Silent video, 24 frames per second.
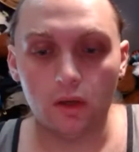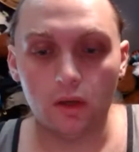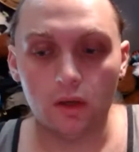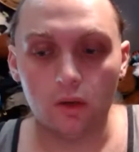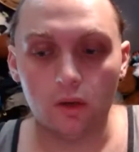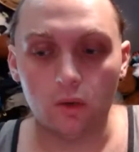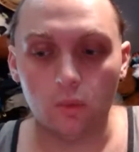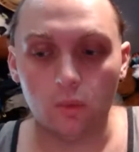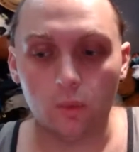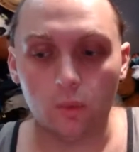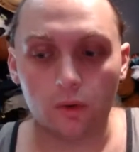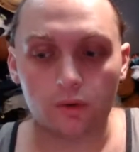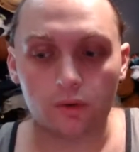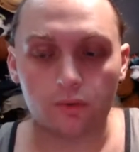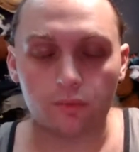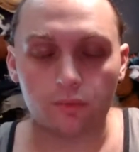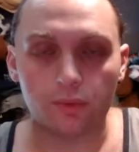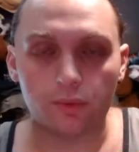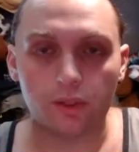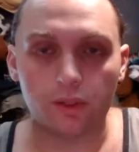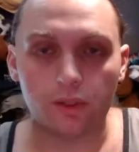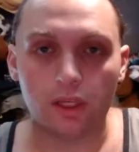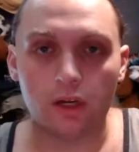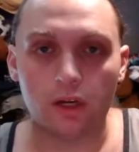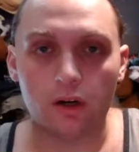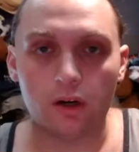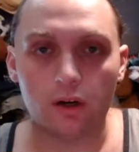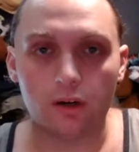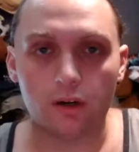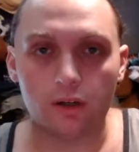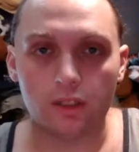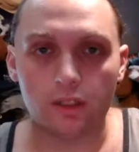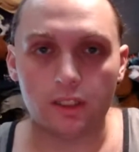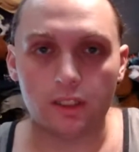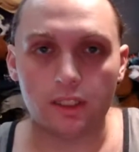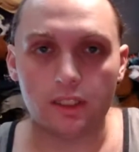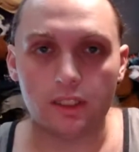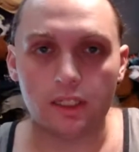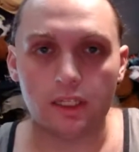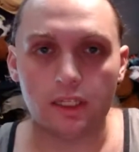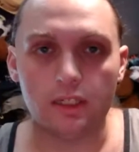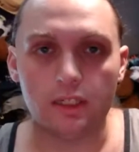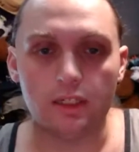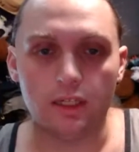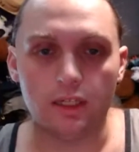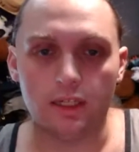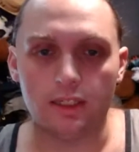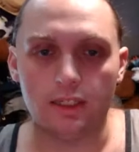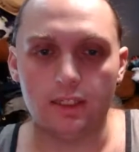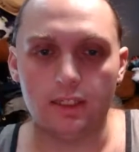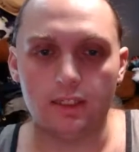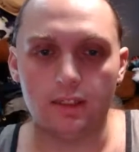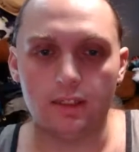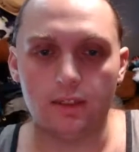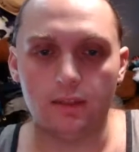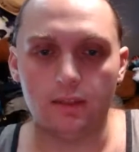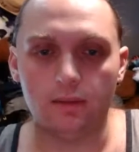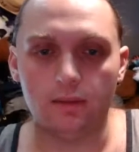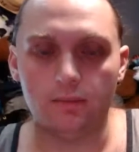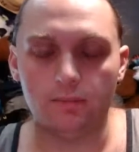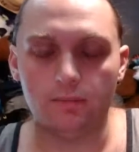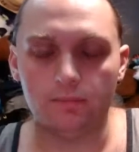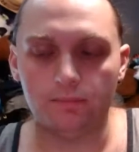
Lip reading: who worked really hard to teach us.